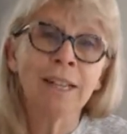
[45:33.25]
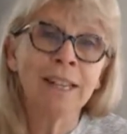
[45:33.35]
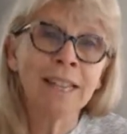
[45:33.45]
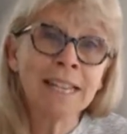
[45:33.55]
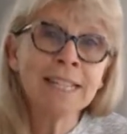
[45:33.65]

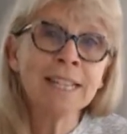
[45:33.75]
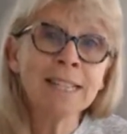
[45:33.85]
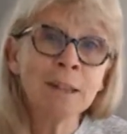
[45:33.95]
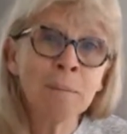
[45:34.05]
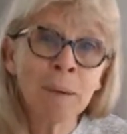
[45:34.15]
this is
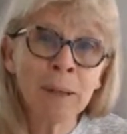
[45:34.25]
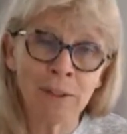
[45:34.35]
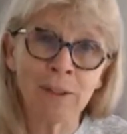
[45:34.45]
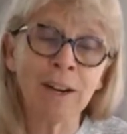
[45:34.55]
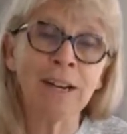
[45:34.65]
the
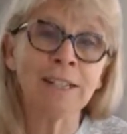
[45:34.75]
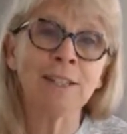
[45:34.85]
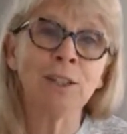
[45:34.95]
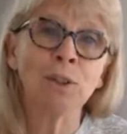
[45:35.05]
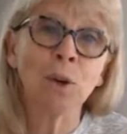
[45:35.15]
month, guys,
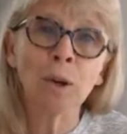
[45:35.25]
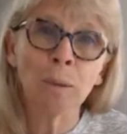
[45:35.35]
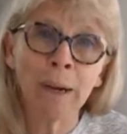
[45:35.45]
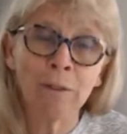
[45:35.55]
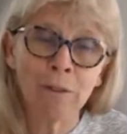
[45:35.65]
to talk
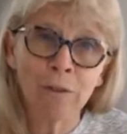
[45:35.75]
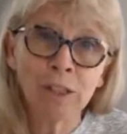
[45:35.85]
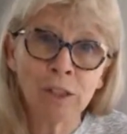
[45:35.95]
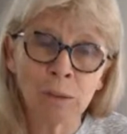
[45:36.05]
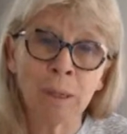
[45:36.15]
about
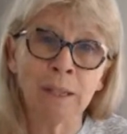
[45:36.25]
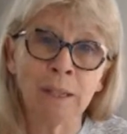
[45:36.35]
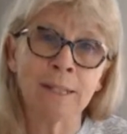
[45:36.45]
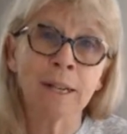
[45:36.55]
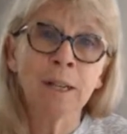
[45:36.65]
Fridge
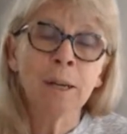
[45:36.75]
Smarts,